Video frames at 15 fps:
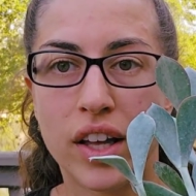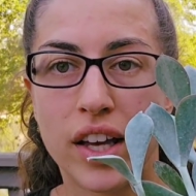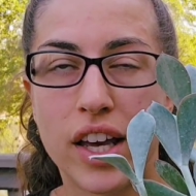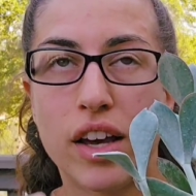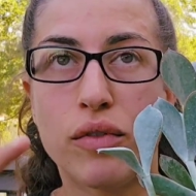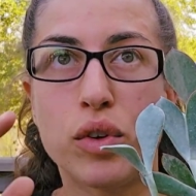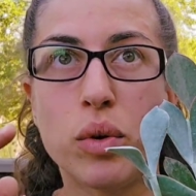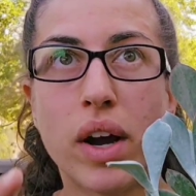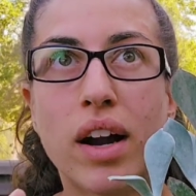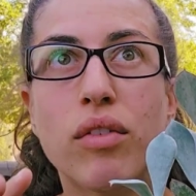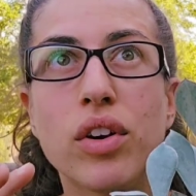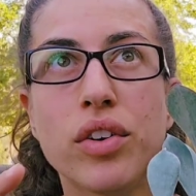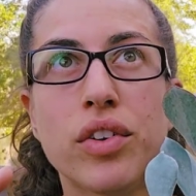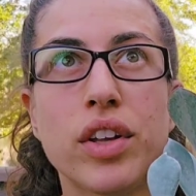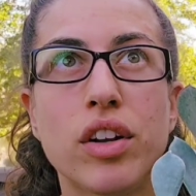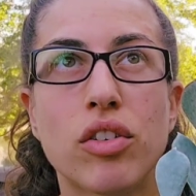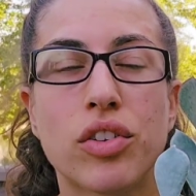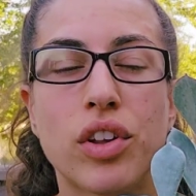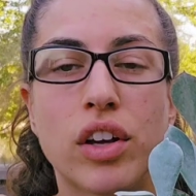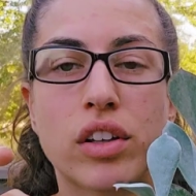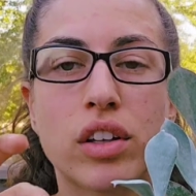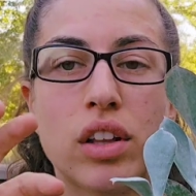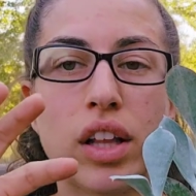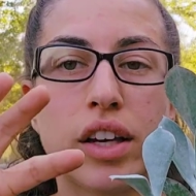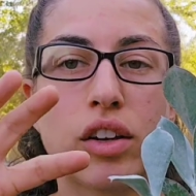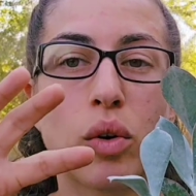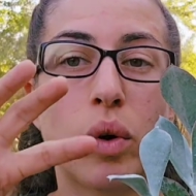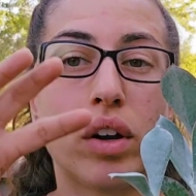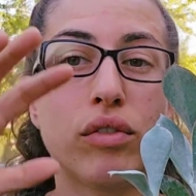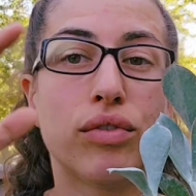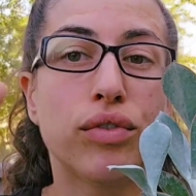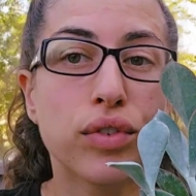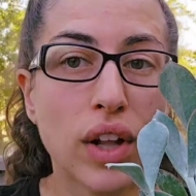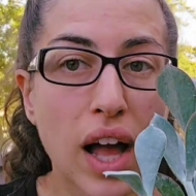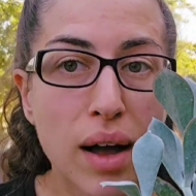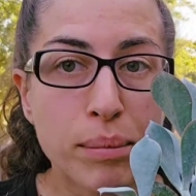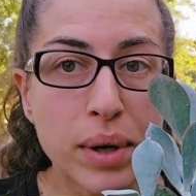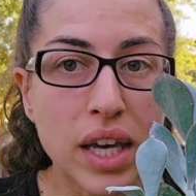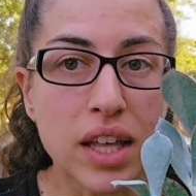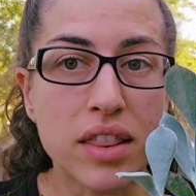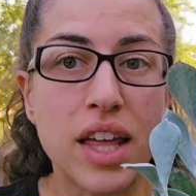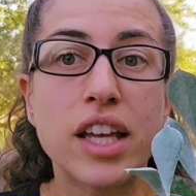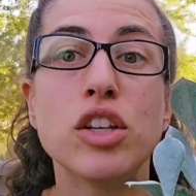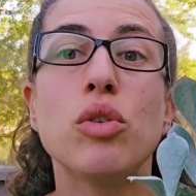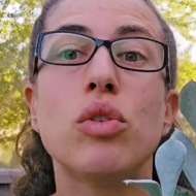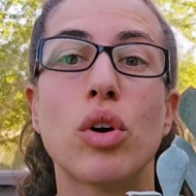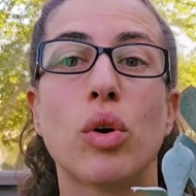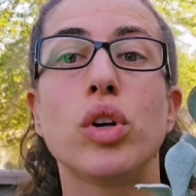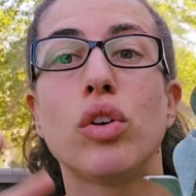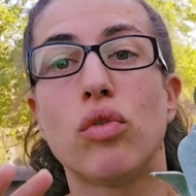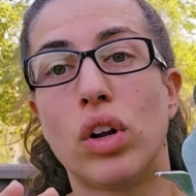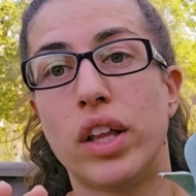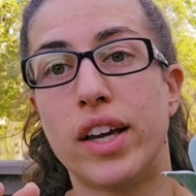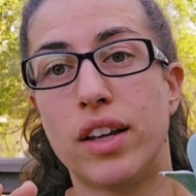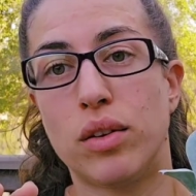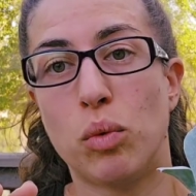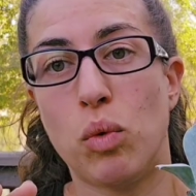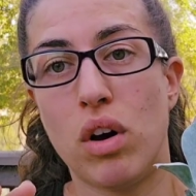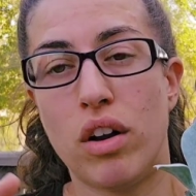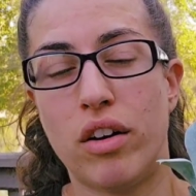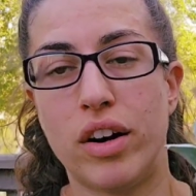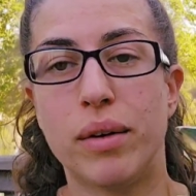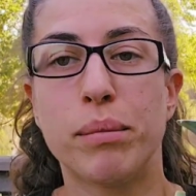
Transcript: If you ever see your succulent going floppy, then you know you really have to water it.